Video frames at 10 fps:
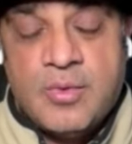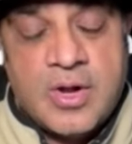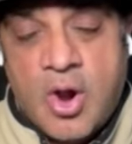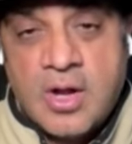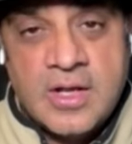
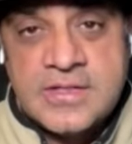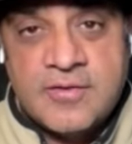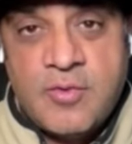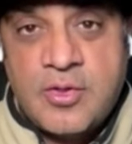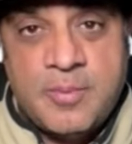
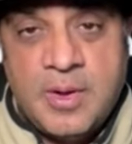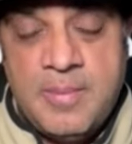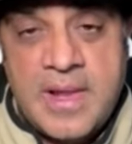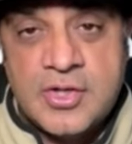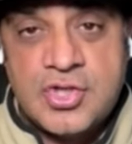regardless of whether
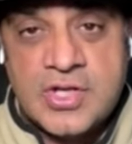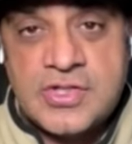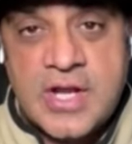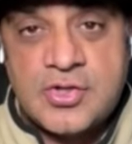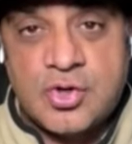Bill
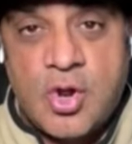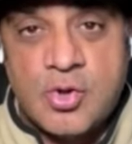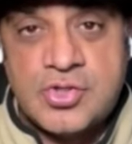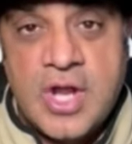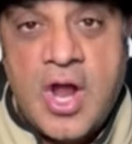Belichick stays or
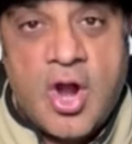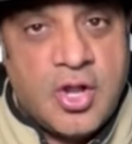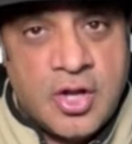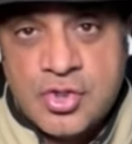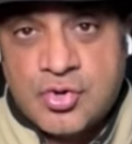goes,
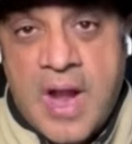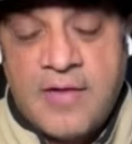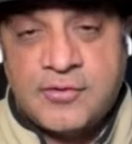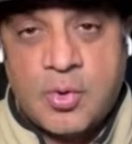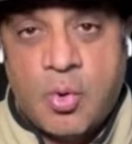are going to
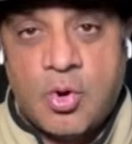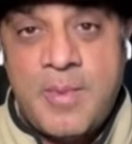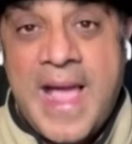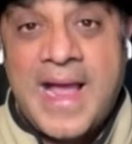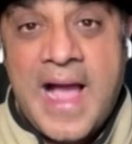draft a
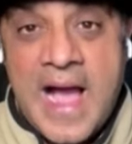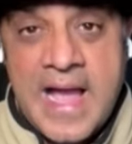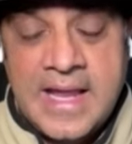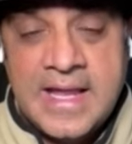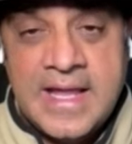quarterback
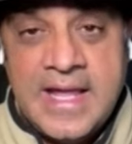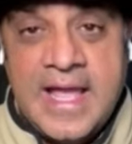high.